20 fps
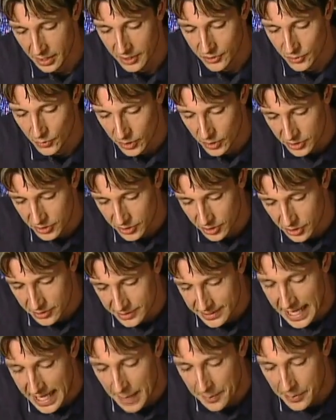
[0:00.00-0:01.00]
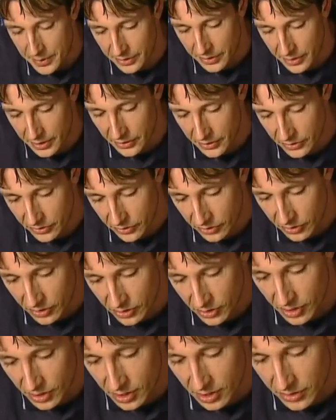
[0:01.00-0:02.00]
is I want to start tapping this.
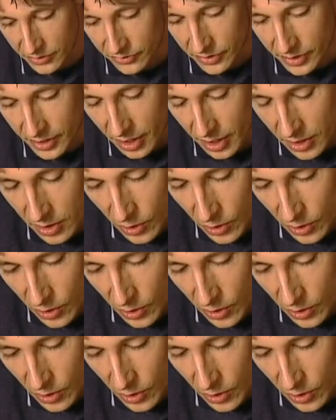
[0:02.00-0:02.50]
If you get a